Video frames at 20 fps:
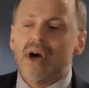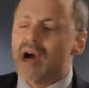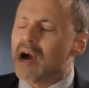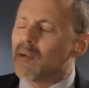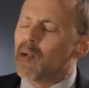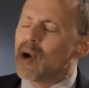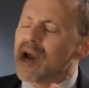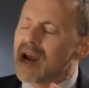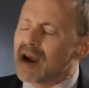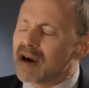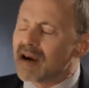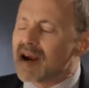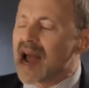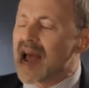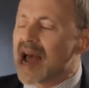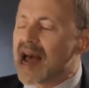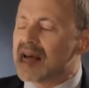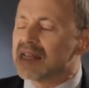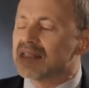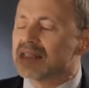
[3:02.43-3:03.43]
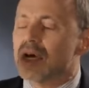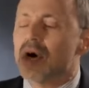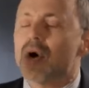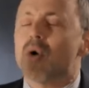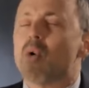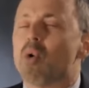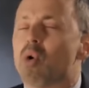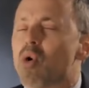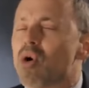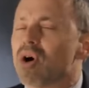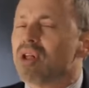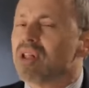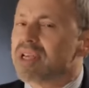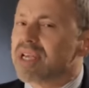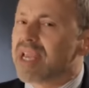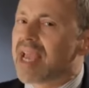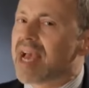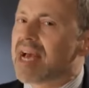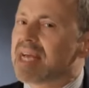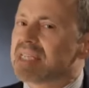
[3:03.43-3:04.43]
Whereas oil
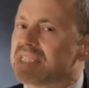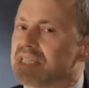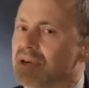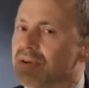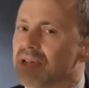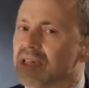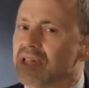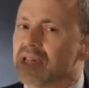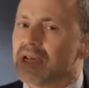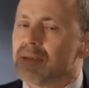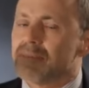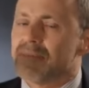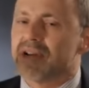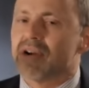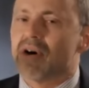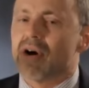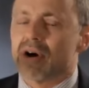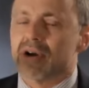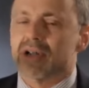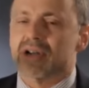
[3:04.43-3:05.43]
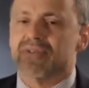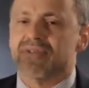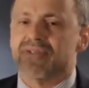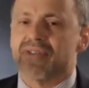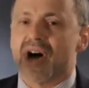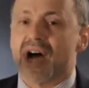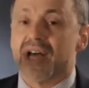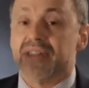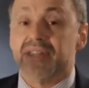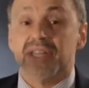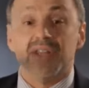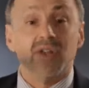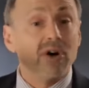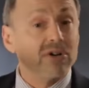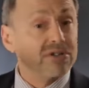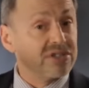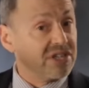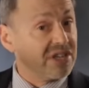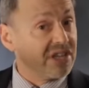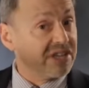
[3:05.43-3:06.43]
and gas are a little bit harder to find. And
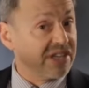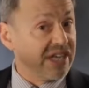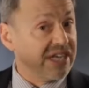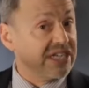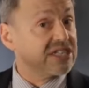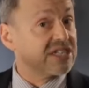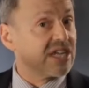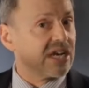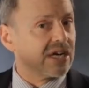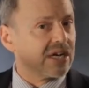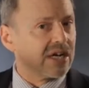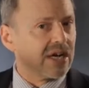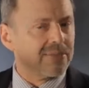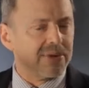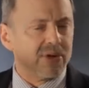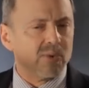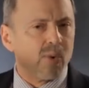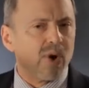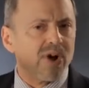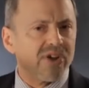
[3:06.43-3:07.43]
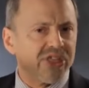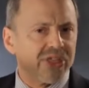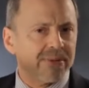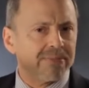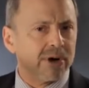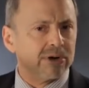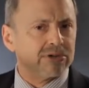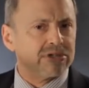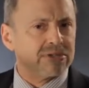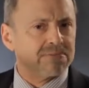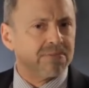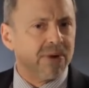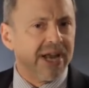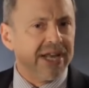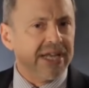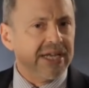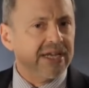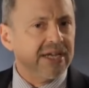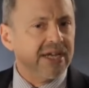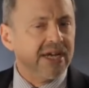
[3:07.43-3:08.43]
those are the things that are going to be worth the most
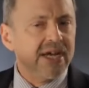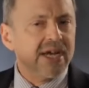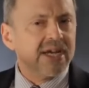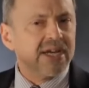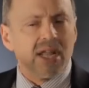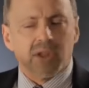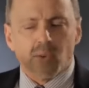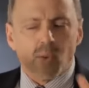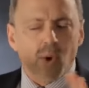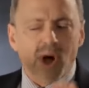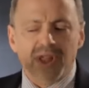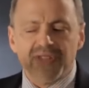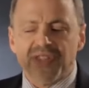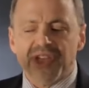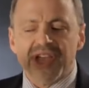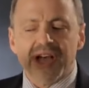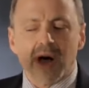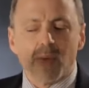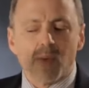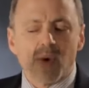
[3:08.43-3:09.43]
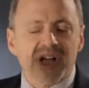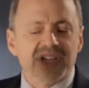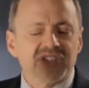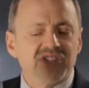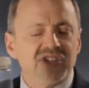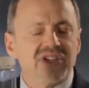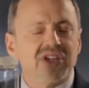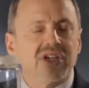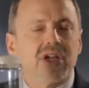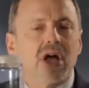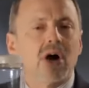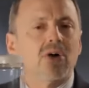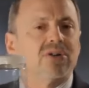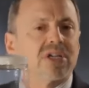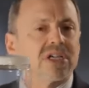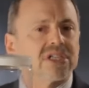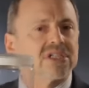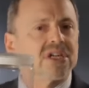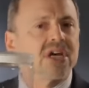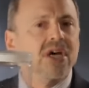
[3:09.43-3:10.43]
money. Now, the one thing I want you to
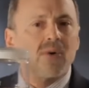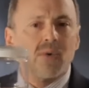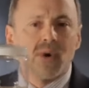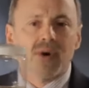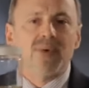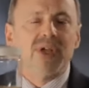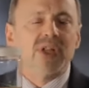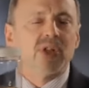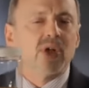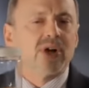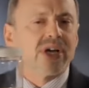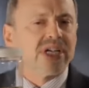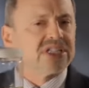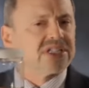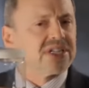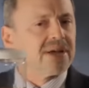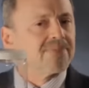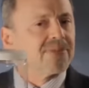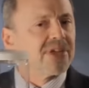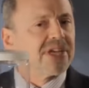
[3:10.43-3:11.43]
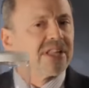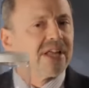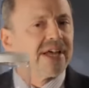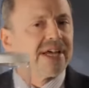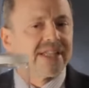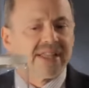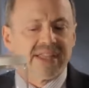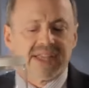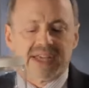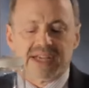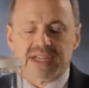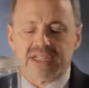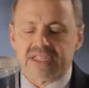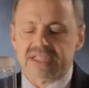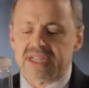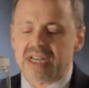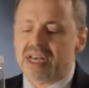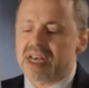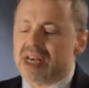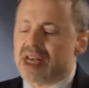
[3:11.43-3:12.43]
notice when we look at something like
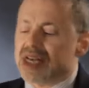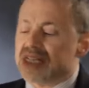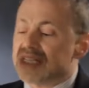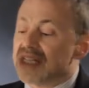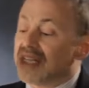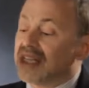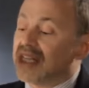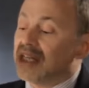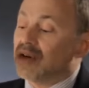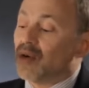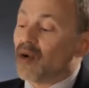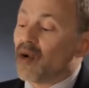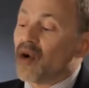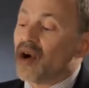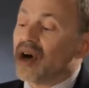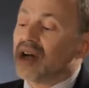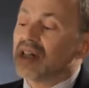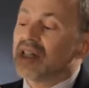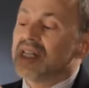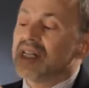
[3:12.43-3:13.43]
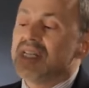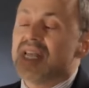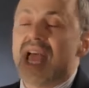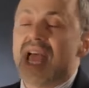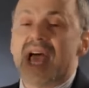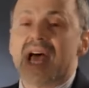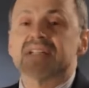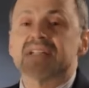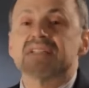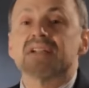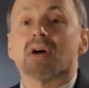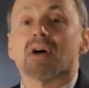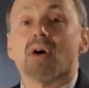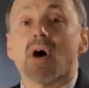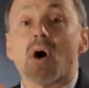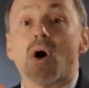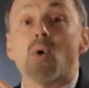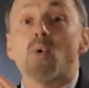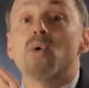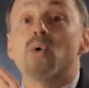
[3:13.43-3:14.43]
this is that the oil and gas are
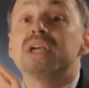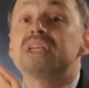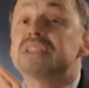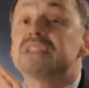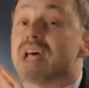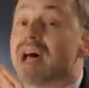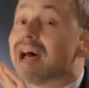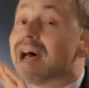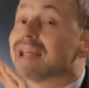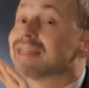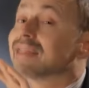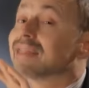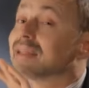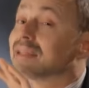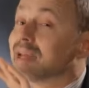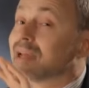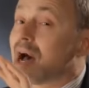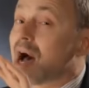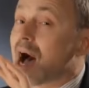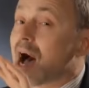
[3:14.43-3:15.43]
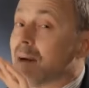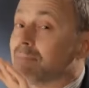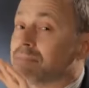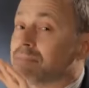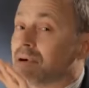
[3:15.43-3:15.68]
always at the top.